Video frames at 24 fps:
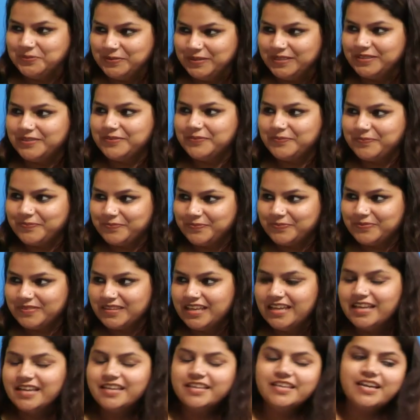Okay.
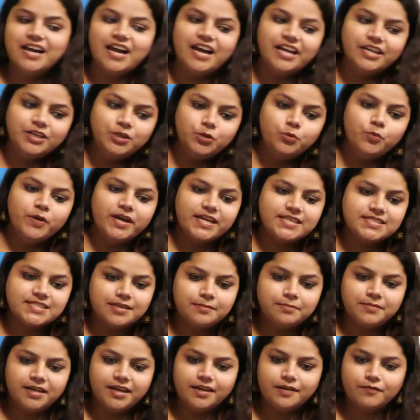Yeah, I do
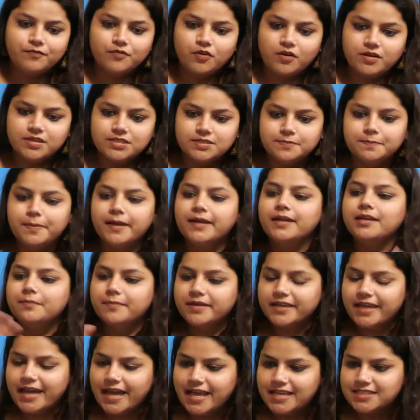accept that. Of course,
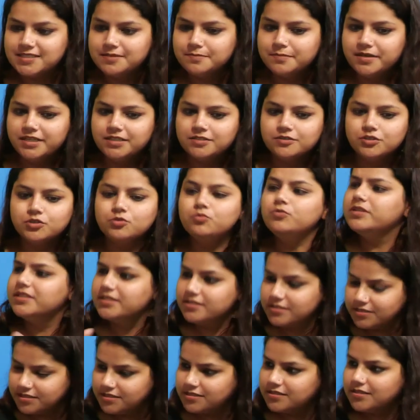pandemic has made
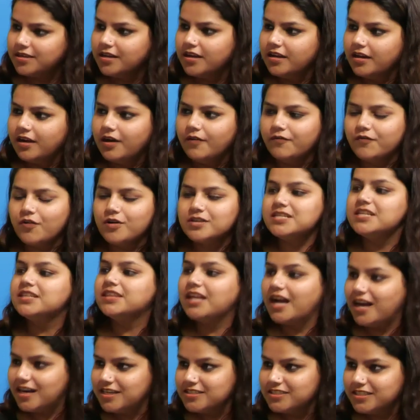students, of course,
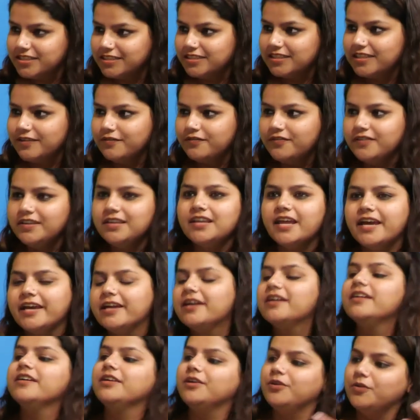lethargic. They feel
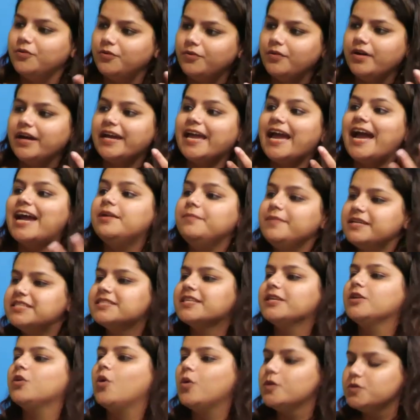like, academics
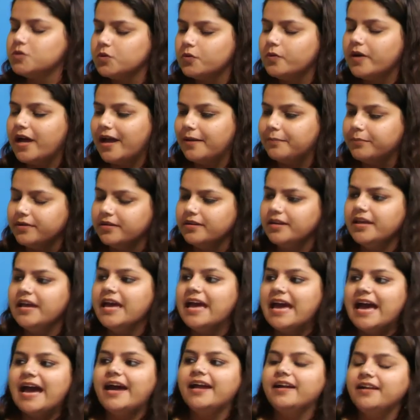can also happen
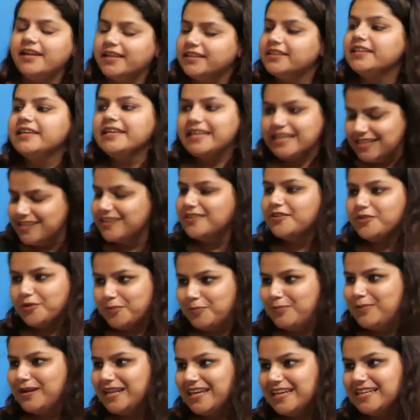and nothing can
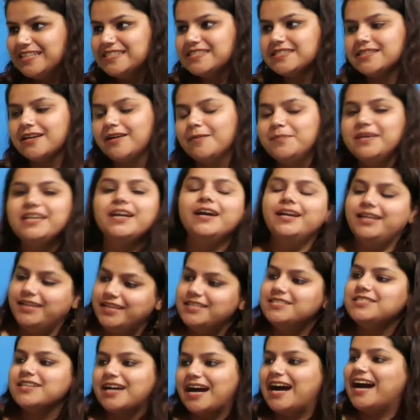replace being a
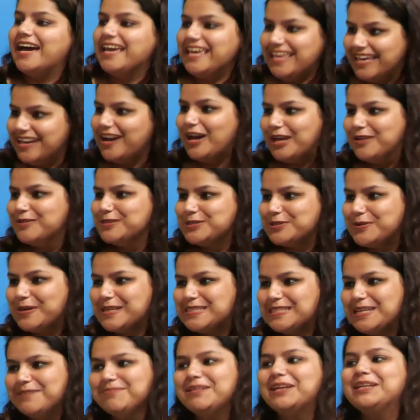teacher. I also
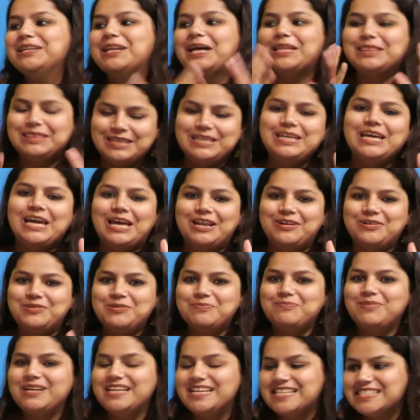accept that nothing can
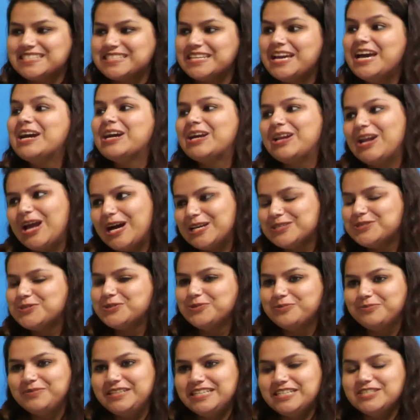replace
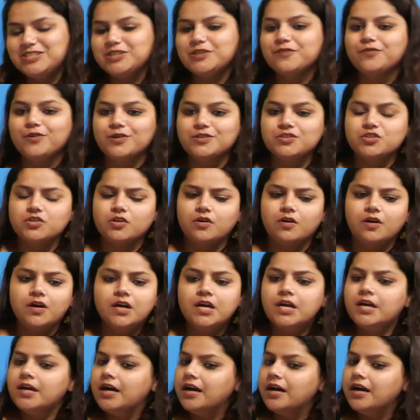classroom teaching for sure.